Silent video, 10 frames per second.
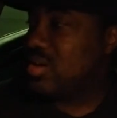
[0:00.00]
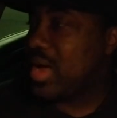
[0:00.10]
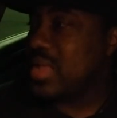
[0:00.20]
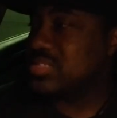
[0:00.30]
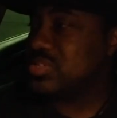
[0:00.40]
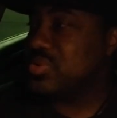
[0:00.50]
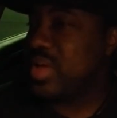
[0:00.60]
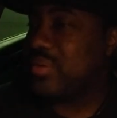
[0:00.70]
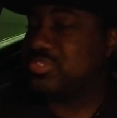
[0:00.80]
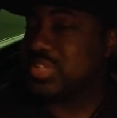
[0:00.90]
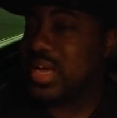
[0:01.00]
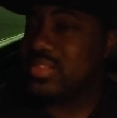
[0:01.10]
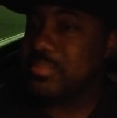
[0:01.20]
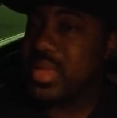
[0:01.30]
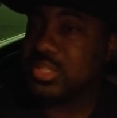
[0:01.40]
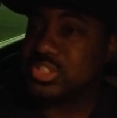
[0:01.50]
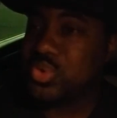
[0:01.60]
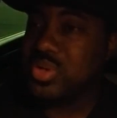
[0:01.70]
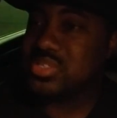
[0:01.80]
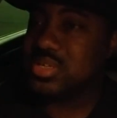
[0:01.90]
I still have time to make a
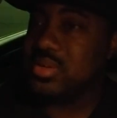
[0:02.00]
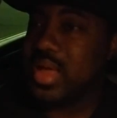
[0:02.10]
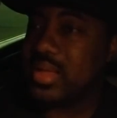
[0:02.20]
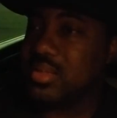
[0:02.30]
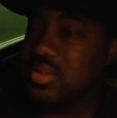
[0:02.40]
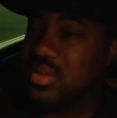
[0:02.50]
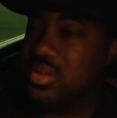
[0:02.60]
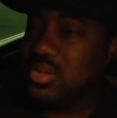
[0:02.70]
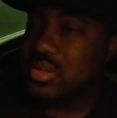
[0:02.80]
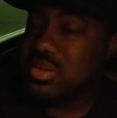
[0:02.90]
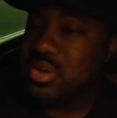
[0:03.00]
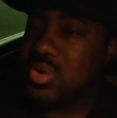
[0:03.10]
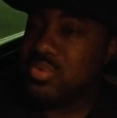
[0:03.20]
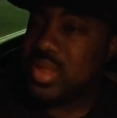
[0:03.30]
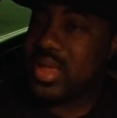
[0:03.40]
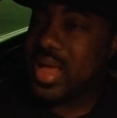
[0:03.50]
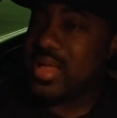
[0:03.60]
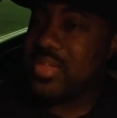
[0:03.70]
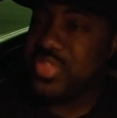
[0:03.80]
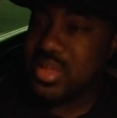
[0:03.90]
choice. And I, you know, like,
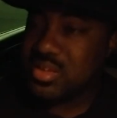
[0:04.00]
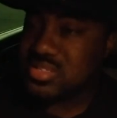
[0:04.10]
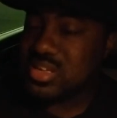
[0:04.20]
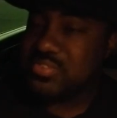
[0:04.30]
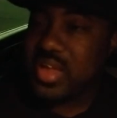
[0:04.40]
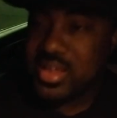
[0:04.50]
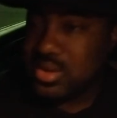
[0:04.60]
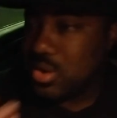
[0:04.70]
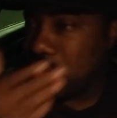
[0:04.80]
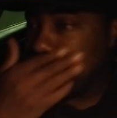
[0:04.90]
I think of stuff like, you know,